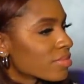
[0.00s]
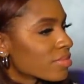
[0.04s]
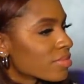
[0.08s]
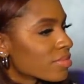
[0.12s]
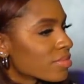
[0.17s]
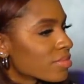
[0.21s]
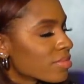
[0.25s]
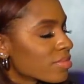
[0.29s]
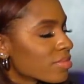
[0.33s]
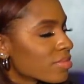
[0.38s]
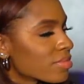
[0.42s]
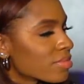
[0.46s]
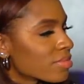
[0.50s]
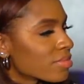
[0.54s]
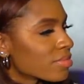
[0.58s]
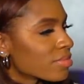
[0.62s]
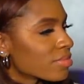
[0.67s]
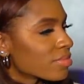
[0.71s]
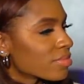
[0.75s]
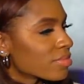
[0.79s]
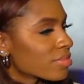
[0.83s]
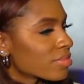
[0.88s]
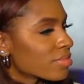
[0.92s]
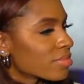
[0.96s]

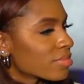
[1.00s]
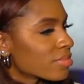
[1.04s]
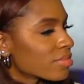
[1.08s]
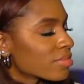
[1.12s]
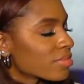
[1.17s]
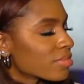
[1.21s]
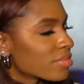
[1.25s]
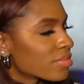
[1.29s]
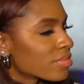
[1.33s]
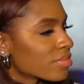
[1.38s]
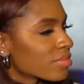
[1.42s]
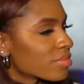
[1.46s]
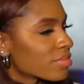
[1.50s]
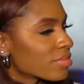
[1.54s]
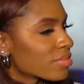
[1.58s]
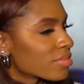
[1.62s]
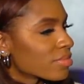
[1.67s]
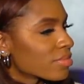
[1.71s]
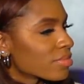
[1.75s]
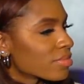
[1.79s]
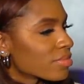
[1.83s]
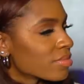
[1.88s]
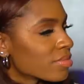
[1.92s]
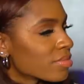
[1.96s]

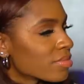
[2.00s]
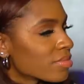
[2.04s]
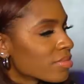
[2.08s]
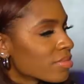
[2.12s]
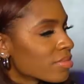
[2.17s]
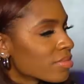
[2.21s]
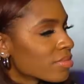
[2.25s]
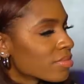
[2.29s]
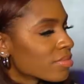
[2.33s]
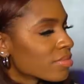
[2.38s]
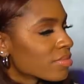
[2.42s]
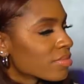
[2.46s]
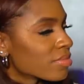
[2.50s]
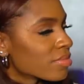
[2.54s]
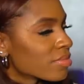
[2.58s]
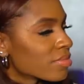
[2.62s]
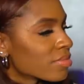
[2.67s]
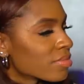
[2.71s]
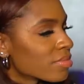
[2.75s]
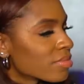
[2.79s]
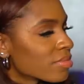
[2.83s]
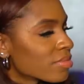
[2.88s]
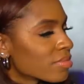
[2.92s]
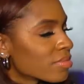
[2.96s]

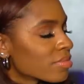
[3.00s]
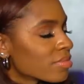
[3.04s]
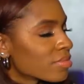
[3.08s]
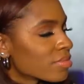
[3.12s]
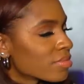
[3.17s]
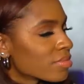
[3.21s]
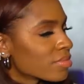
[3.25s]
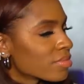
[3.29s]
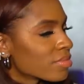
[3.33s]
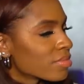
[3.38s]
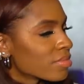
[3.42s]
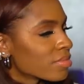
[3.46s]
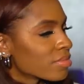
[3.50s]
The person shown says nothing.